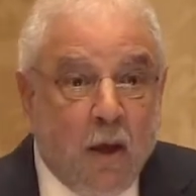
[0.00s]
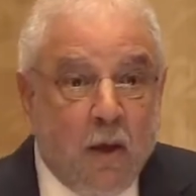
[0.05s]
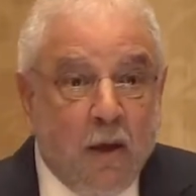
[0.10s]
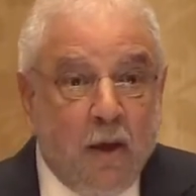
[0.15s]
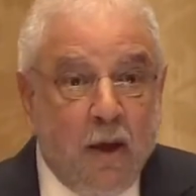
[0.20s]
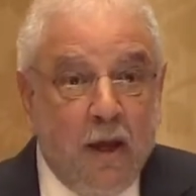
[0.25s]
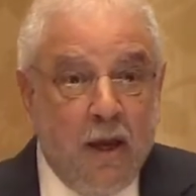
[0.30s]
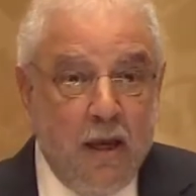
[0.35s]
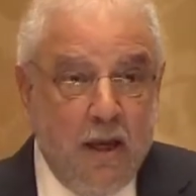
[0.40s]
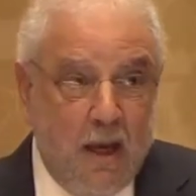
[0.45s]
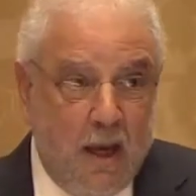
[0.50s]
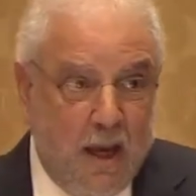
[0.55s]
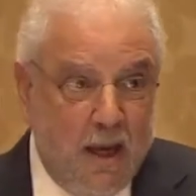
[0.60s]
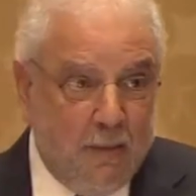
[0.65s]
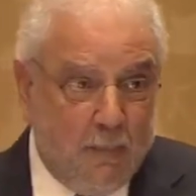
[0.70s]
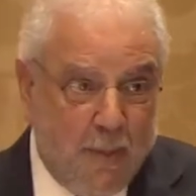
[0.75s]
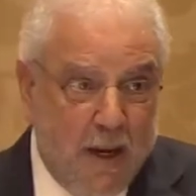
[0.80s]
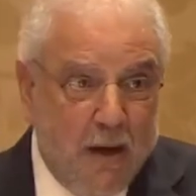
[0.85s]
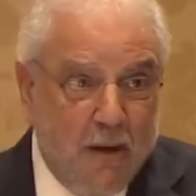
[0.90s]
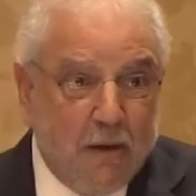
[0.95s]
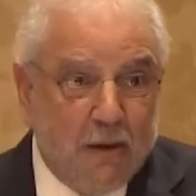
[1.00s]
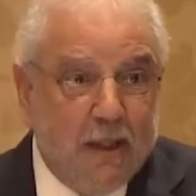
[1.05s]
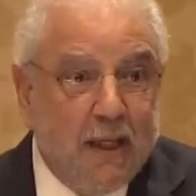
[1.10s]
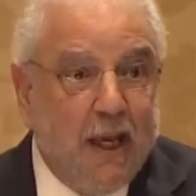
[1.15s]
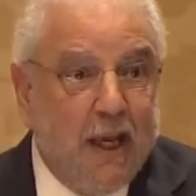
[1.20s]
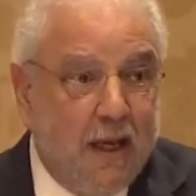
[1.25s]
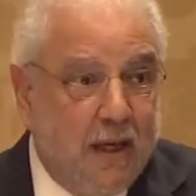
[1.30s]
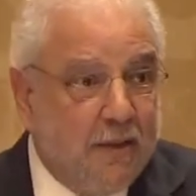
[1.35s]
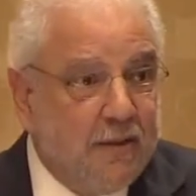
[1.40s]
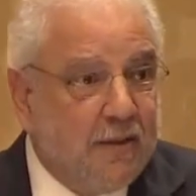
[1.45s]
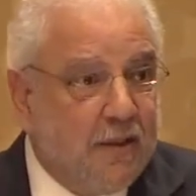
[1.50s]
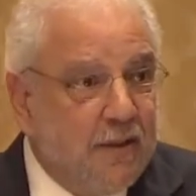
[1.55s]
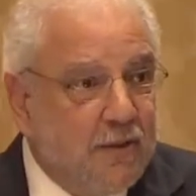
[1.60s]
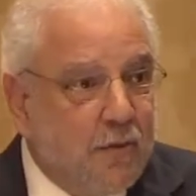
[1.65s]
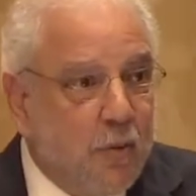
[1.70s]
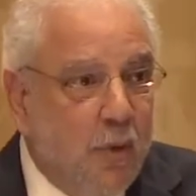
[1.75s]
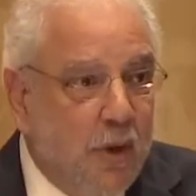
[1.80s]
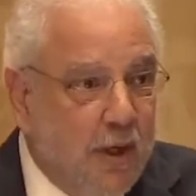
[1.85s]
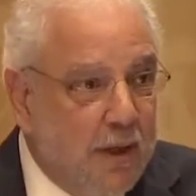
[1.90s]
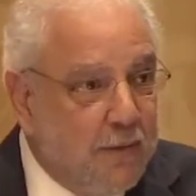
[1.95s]
He apparently asked his
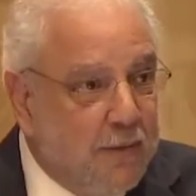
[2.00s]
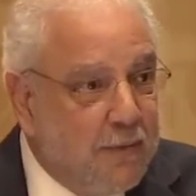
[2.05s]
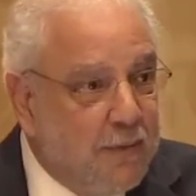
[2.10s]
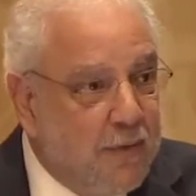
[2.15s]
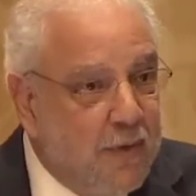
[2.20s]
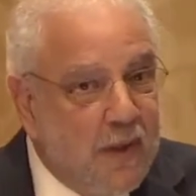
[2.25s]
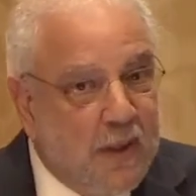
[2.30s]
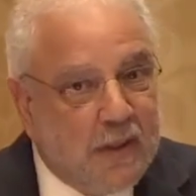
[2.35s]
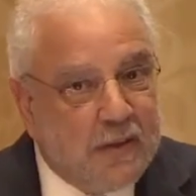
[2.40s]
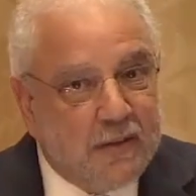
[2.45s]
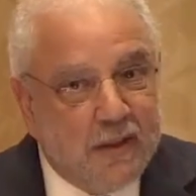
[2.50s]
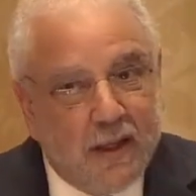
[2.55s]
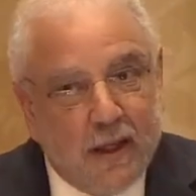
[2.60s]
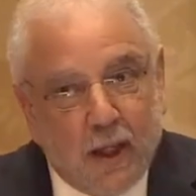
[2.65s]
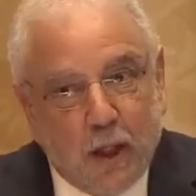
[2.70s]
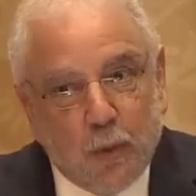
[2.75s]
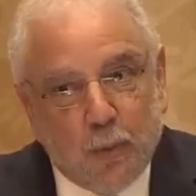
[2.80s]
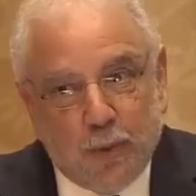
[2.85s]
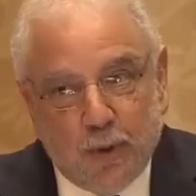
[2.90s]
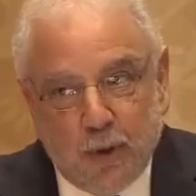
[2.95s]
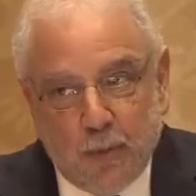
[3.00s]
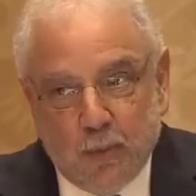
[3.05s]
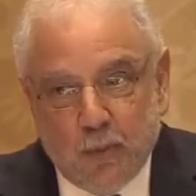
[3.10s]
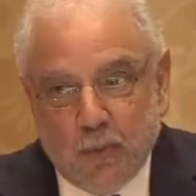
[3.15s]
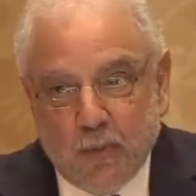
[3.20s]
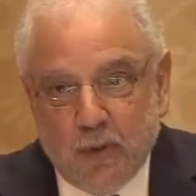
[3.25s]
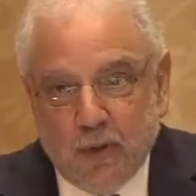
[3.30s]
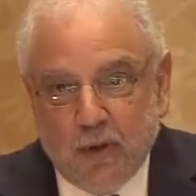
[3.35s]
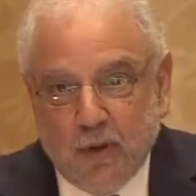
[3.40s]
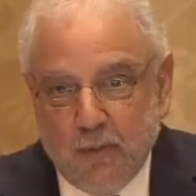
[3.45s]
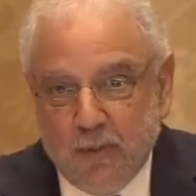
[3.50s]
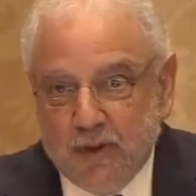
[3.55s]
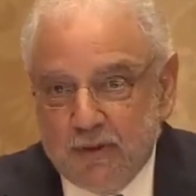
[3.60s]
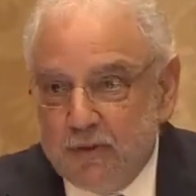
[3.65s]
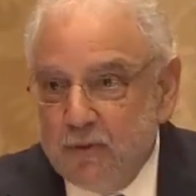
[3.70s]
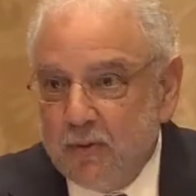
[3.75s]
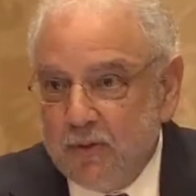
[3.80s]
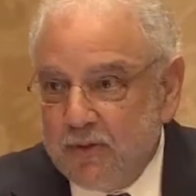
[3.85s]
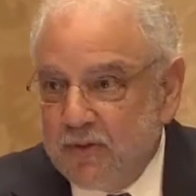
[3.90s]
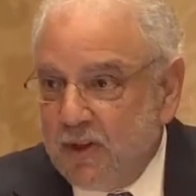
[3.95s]
wife to help him commit
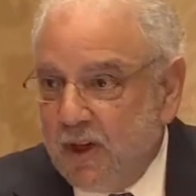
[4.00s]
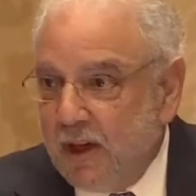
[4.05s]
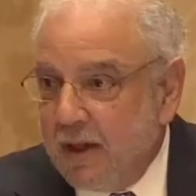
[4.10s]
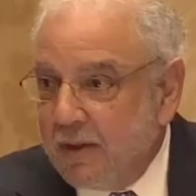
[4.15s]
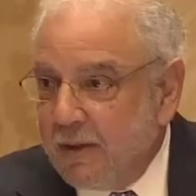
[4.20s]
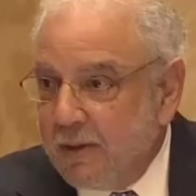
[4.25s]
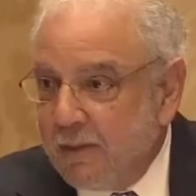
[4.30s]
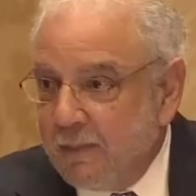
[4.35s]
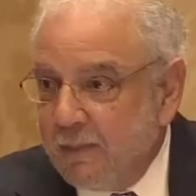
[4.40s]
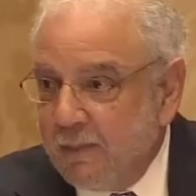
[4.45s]
suicide.